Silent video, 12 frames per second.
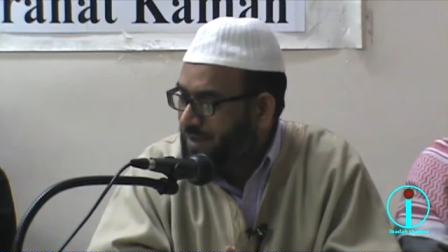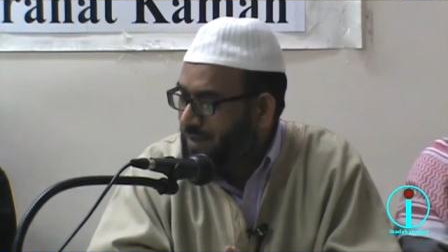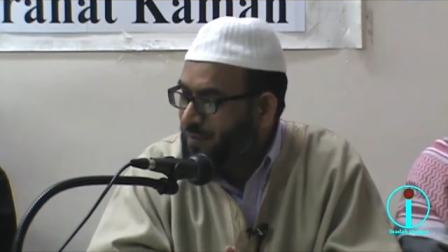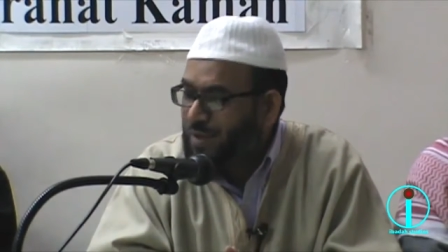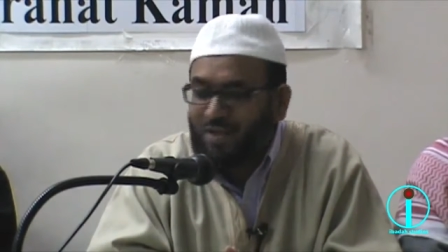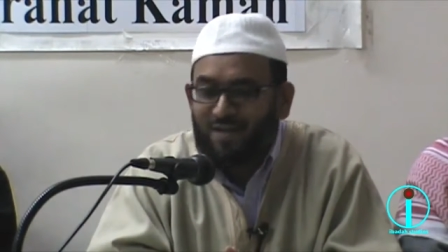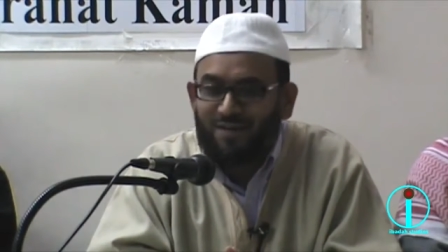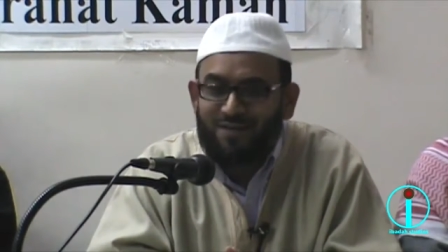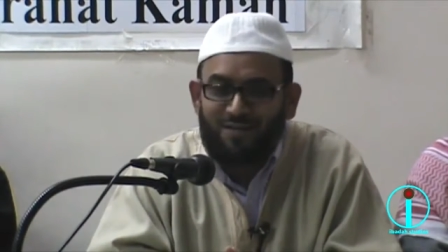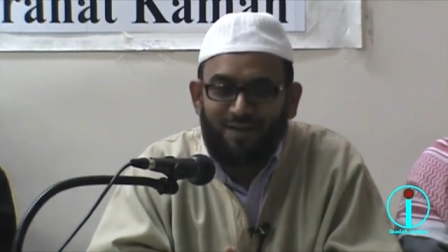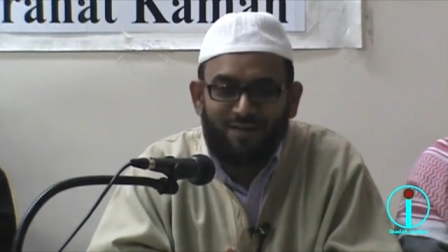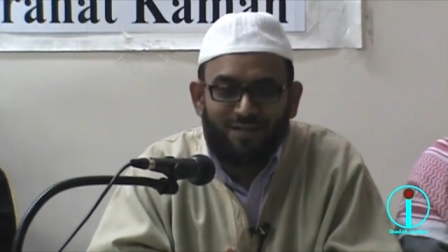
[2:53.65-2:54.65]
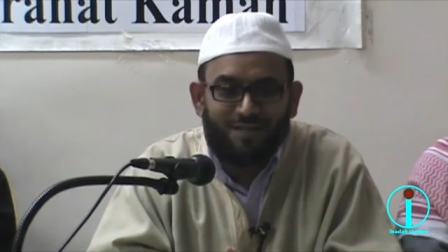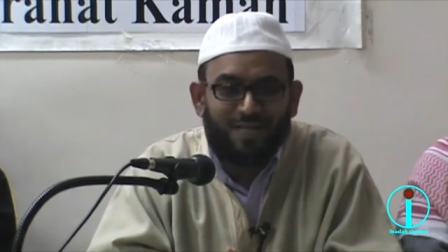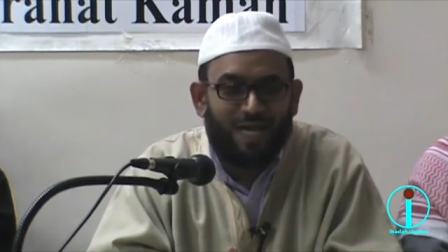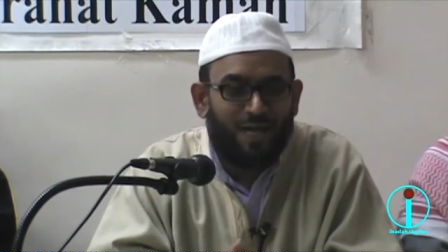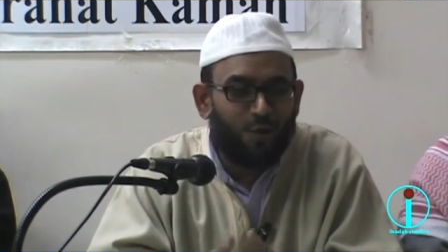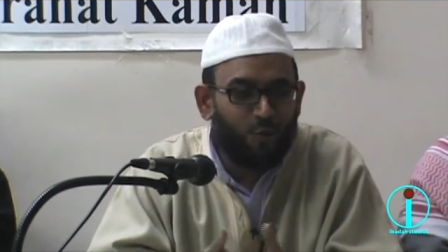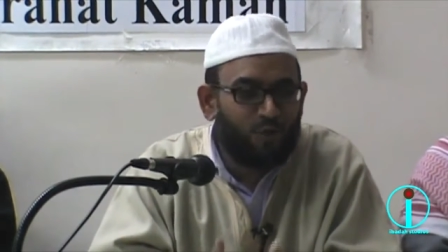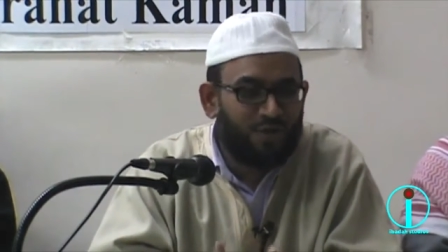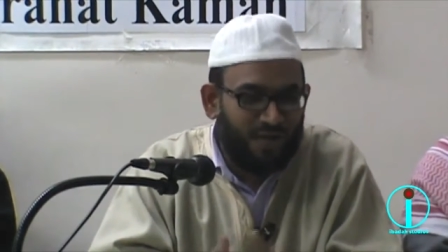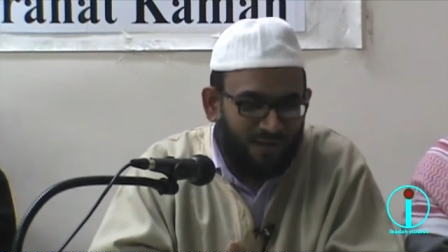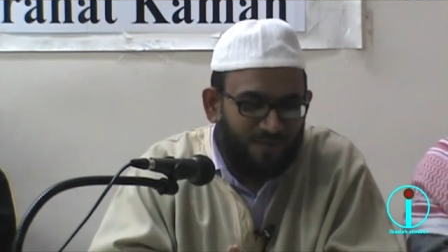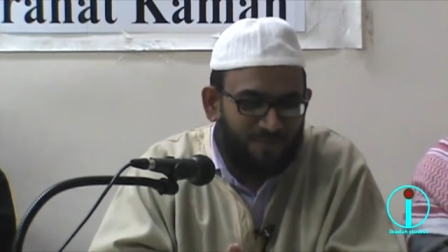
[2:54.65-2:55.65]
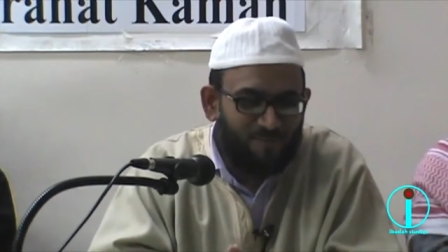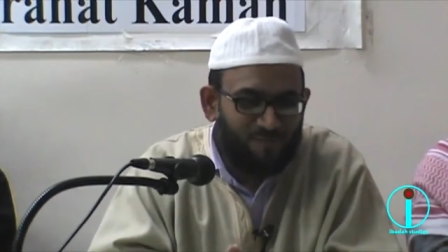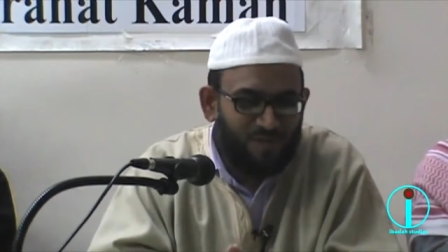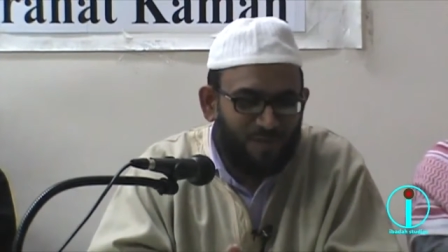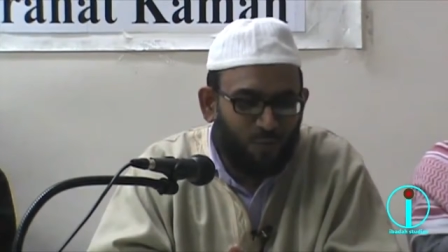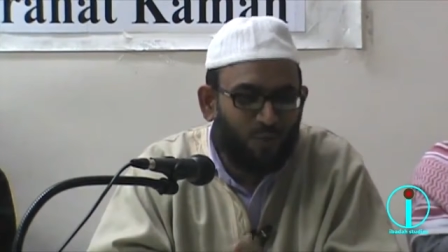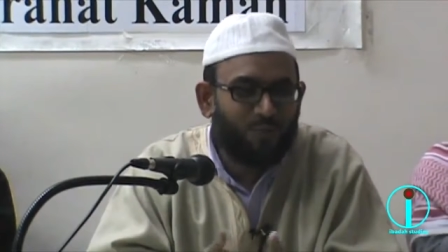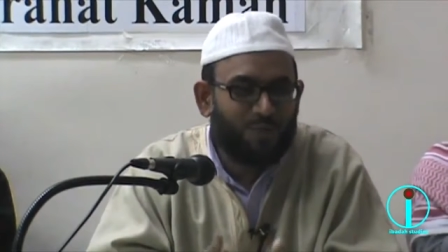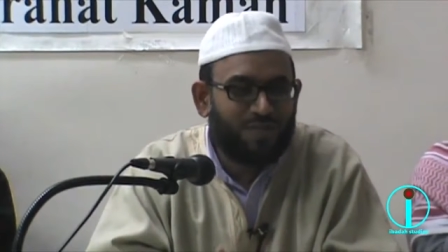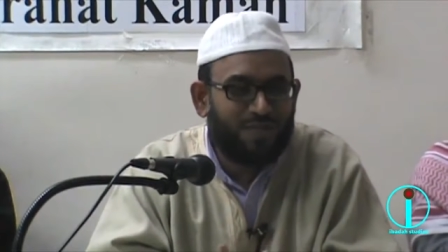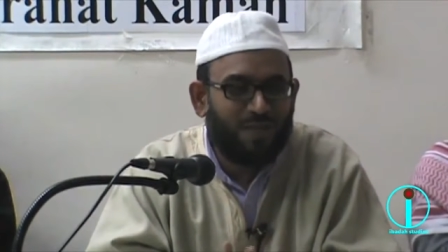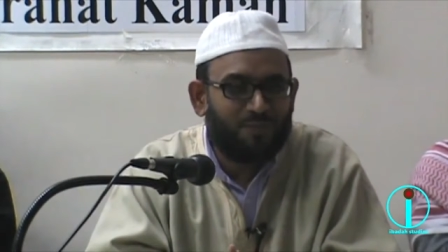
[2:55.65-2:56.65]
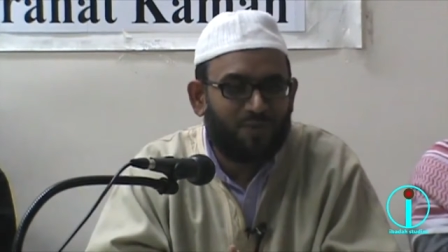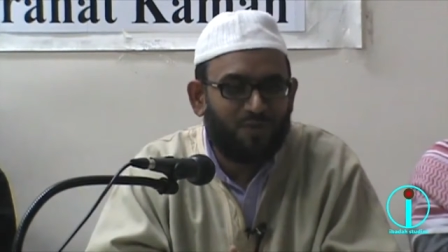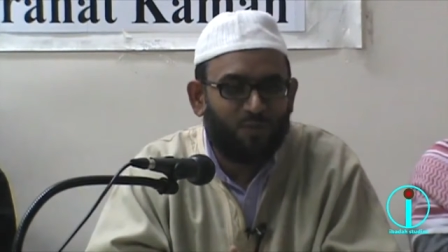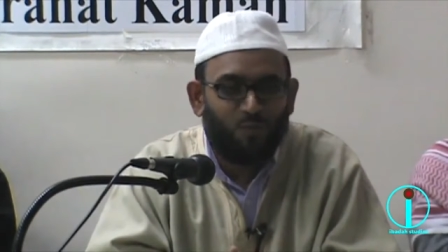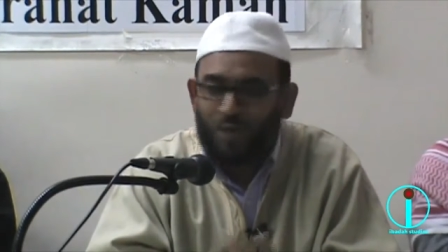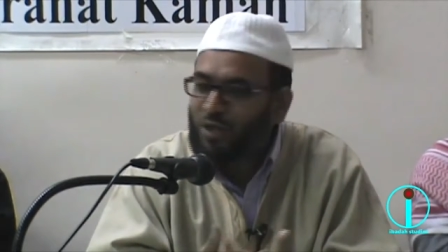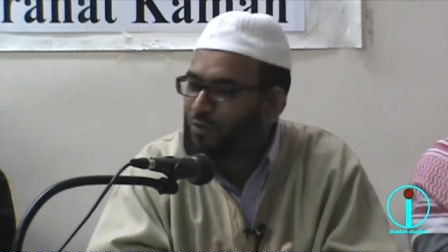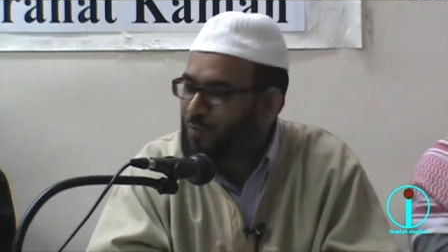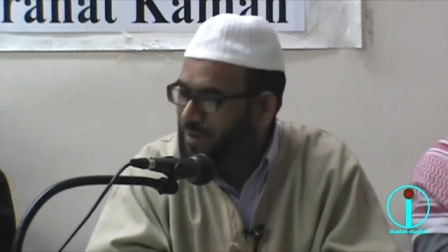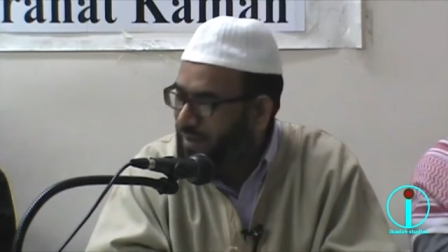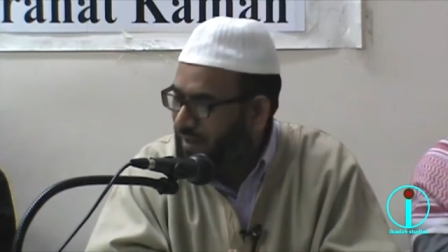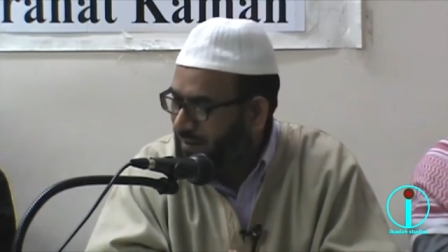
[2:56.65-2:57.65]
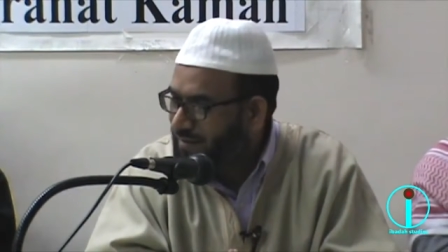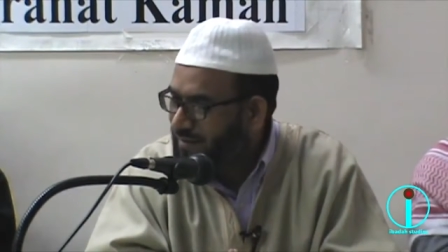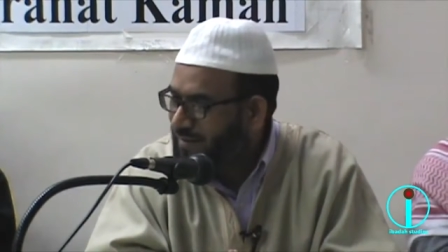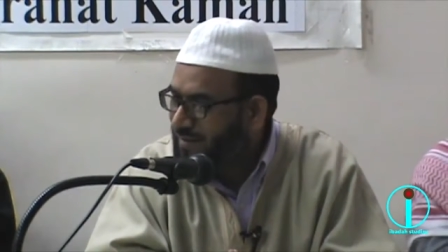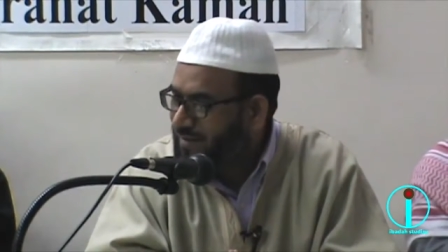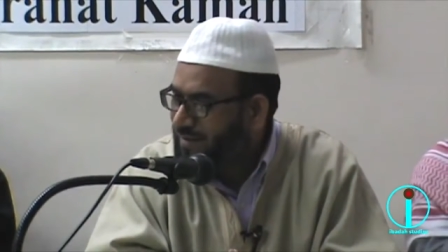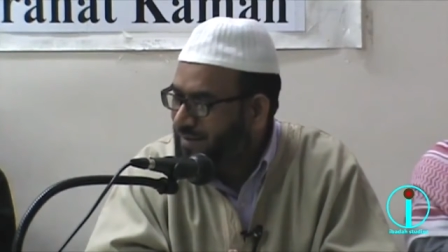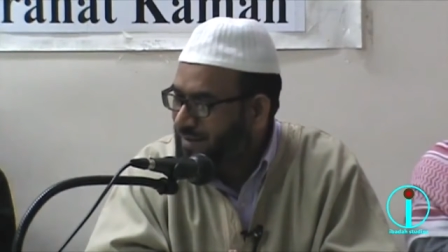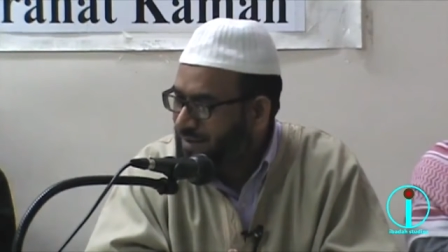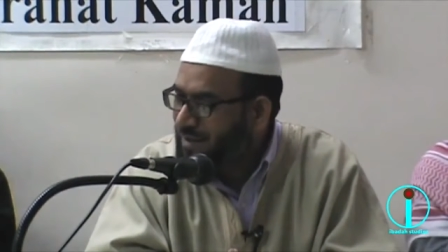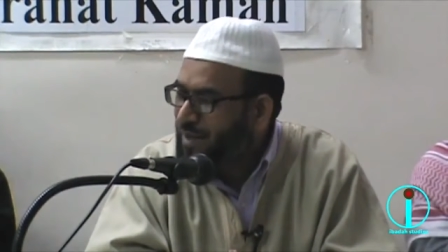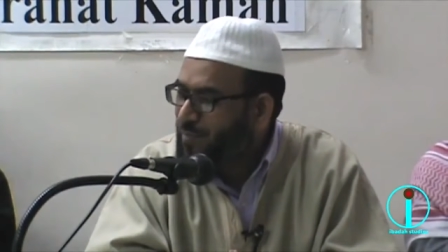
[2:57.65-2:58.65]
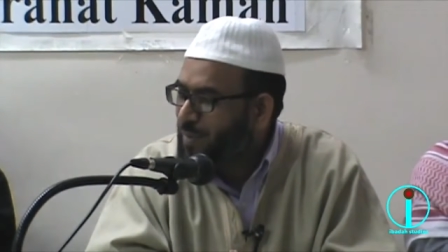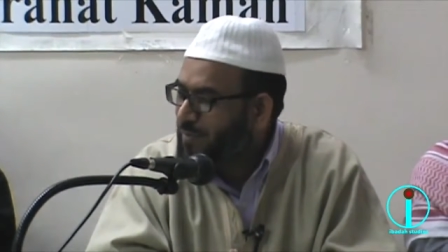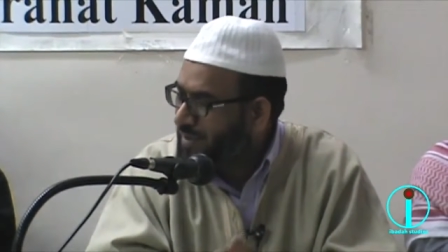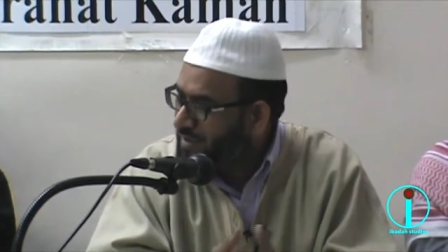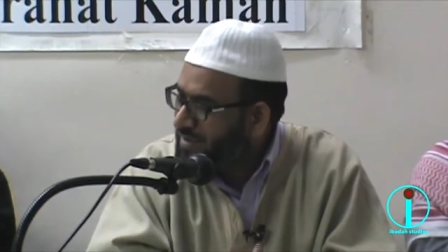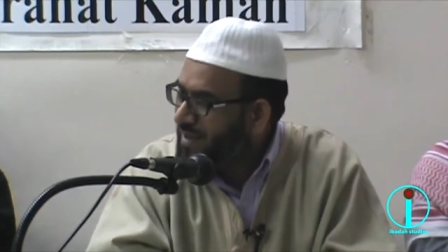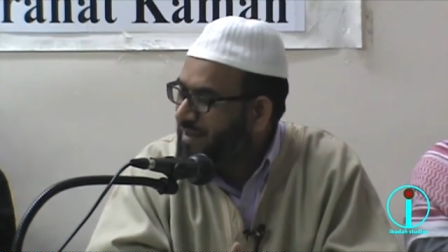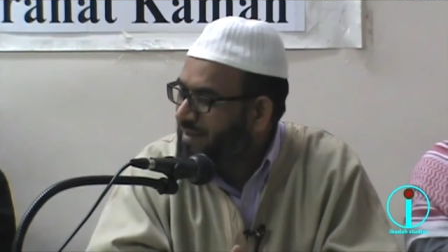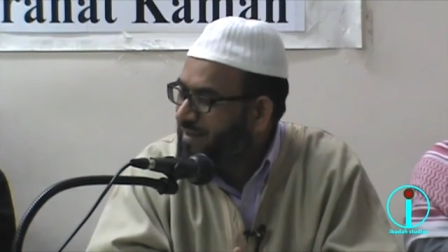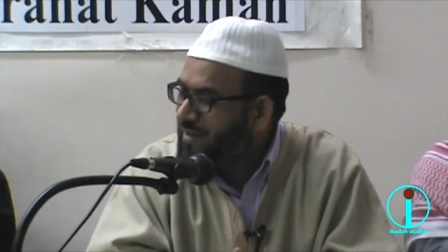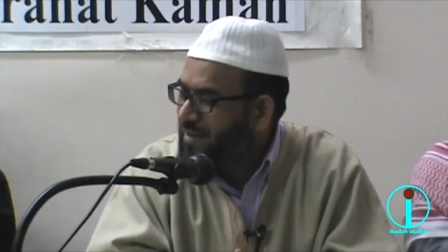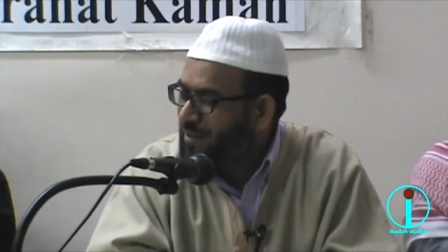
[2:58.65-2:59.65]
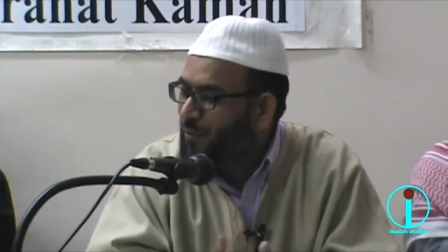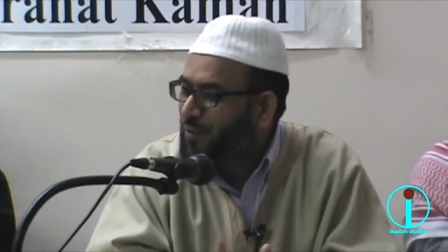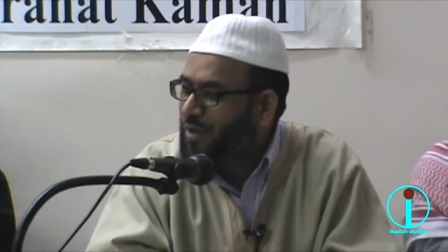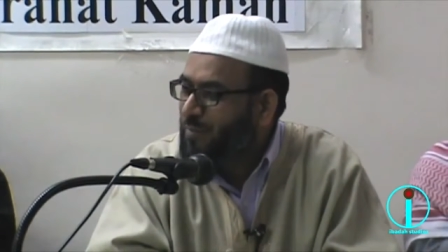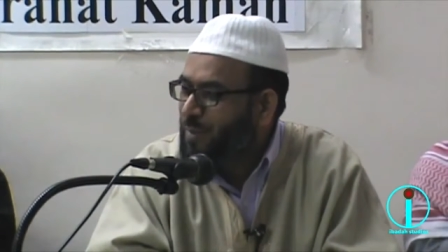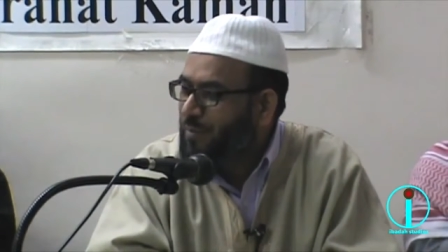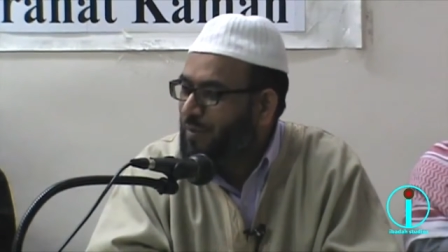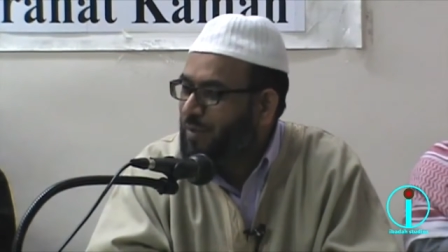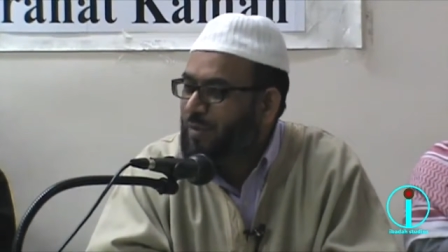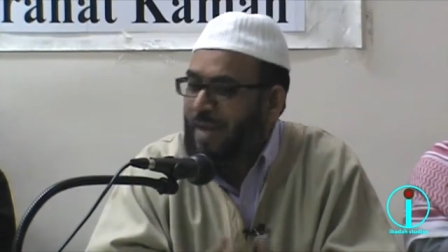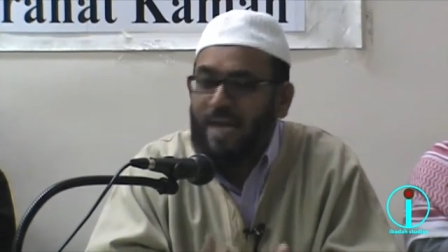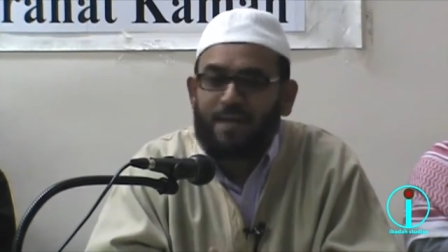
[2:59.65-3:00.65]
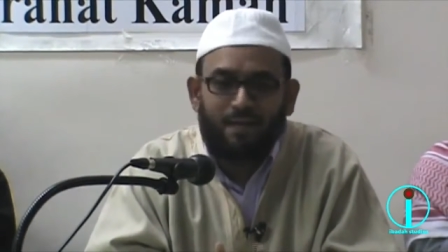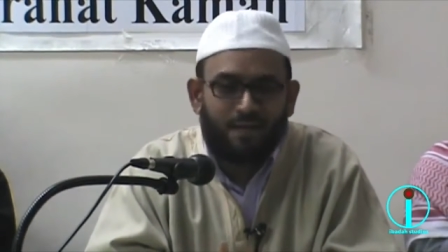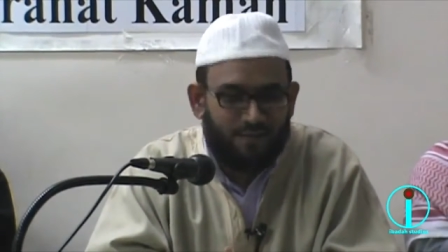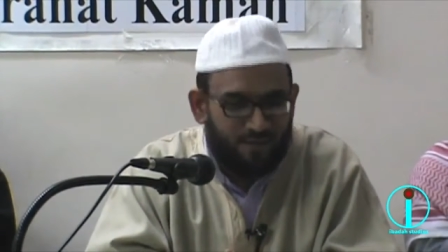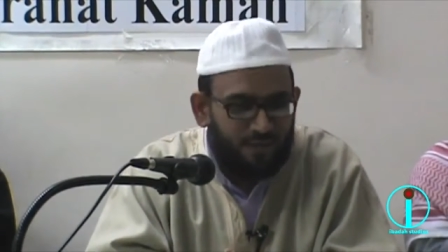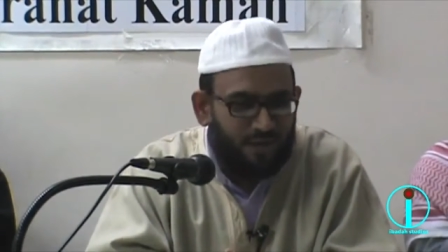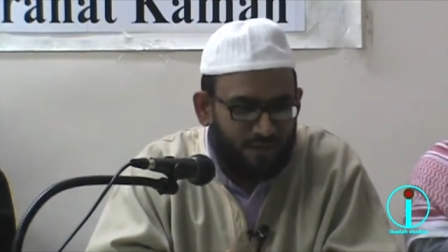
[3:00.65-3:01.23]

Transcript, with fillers: If they are not young, they say, I look young whole perception want to be young. Young people is young, the older people want to act like they're